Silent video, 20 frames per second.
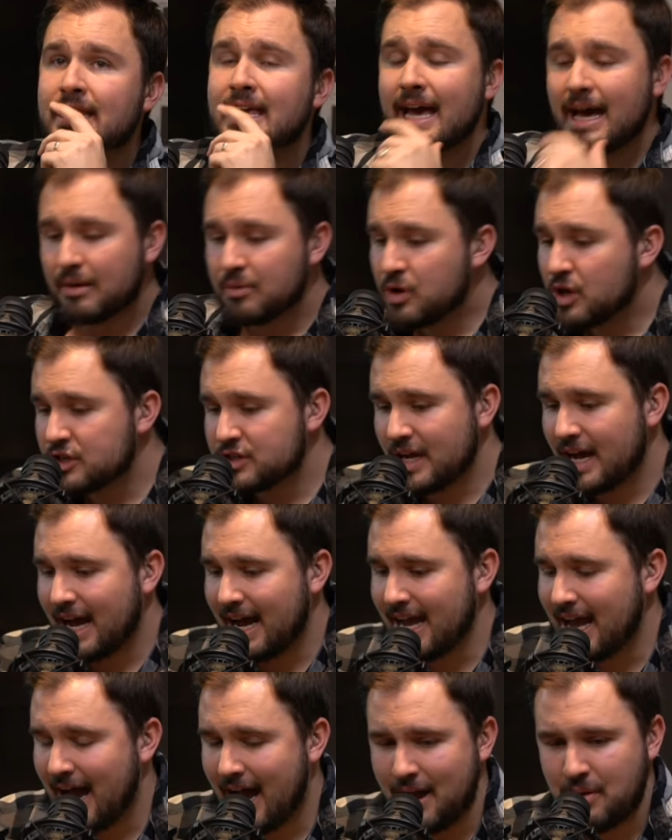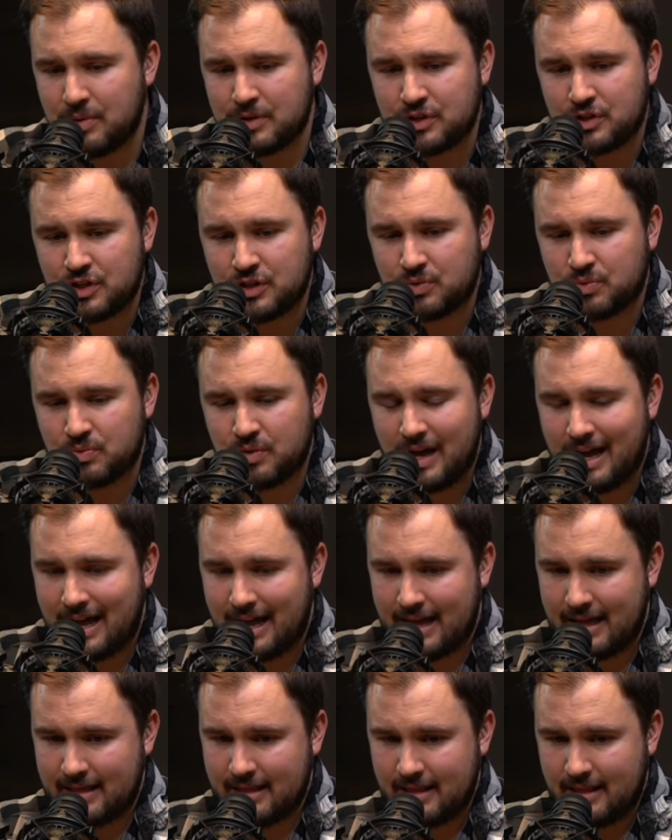Yeah, because I I was just
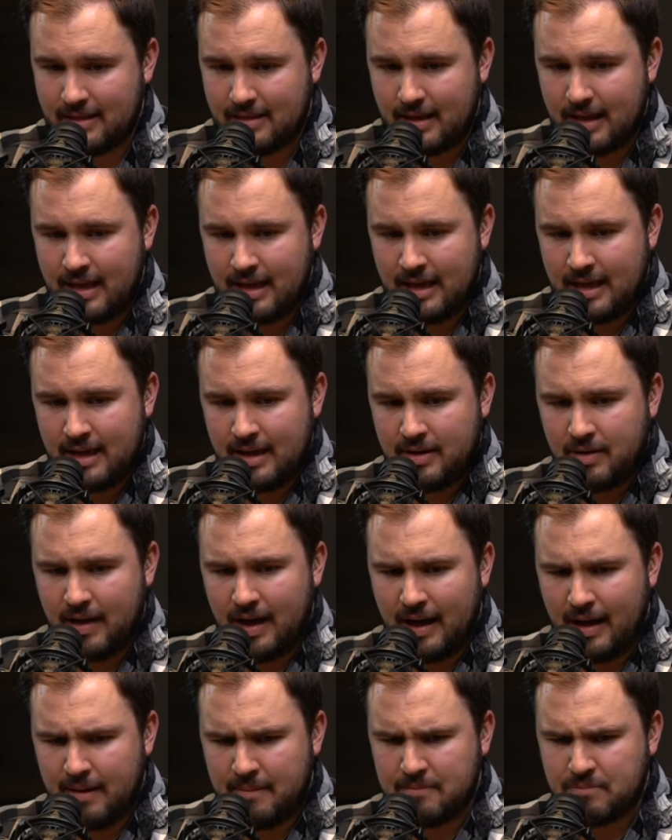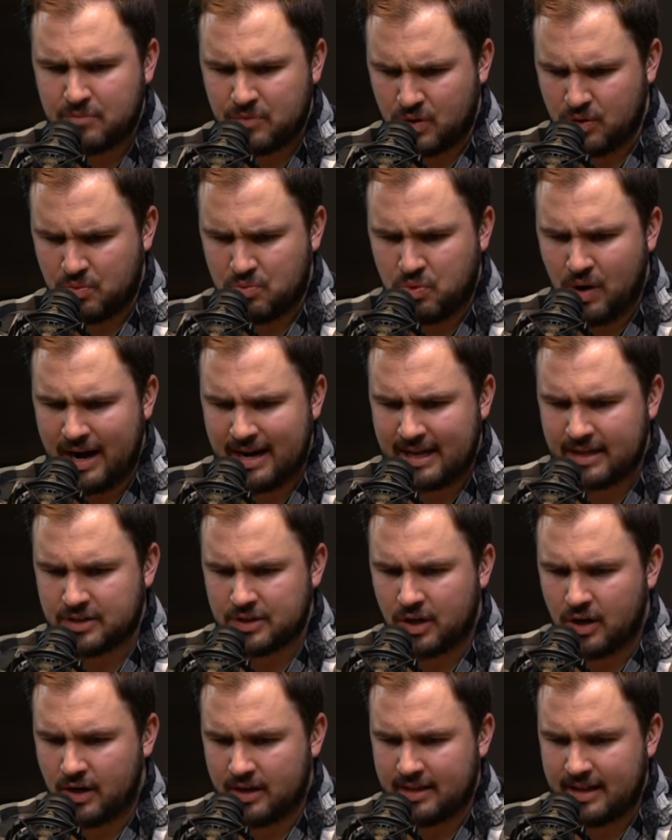uh, um, writing a
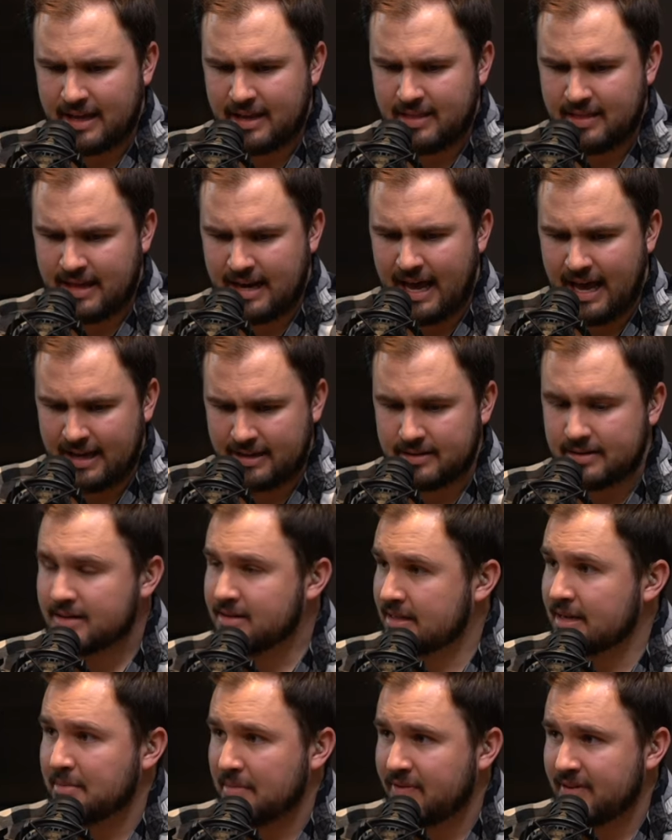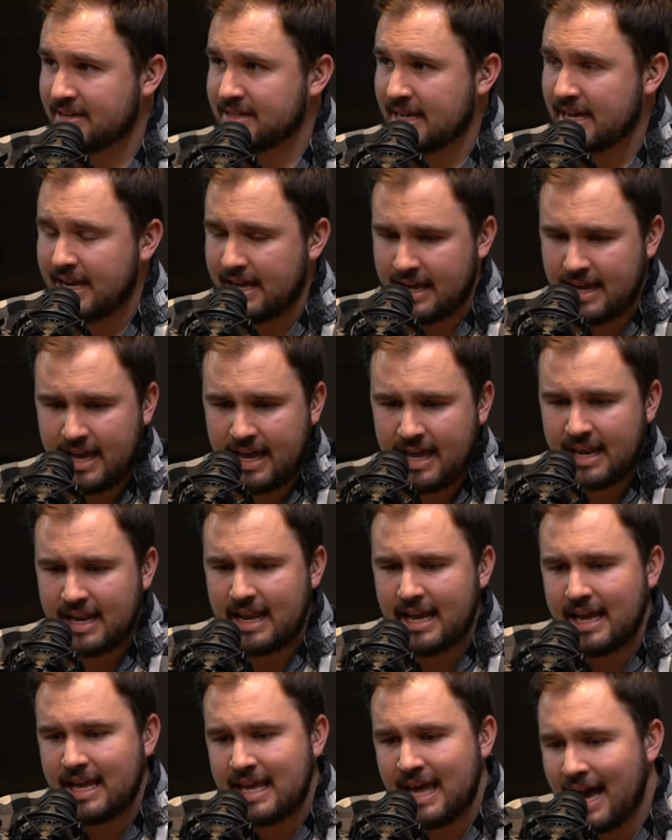talk that that had some of this in it, and
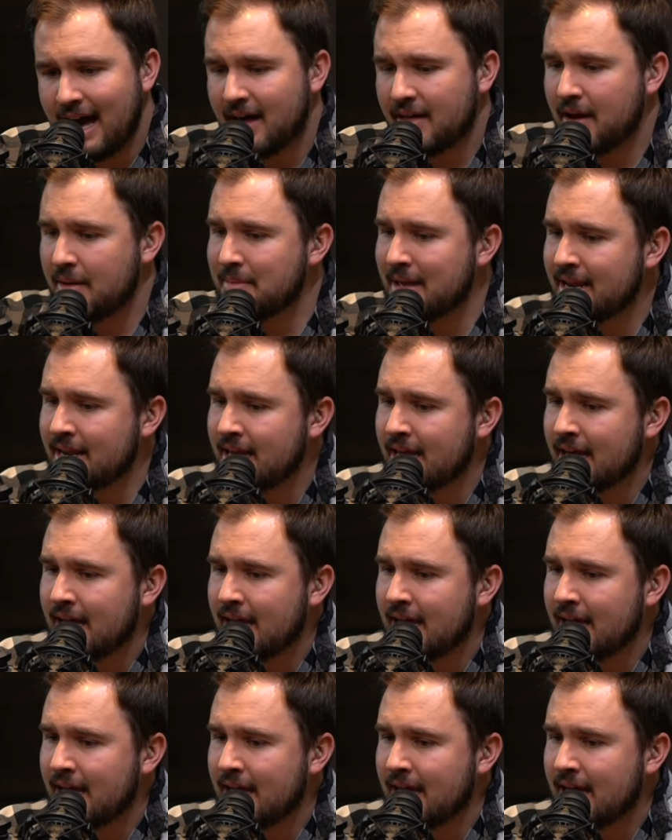yeah, I mean,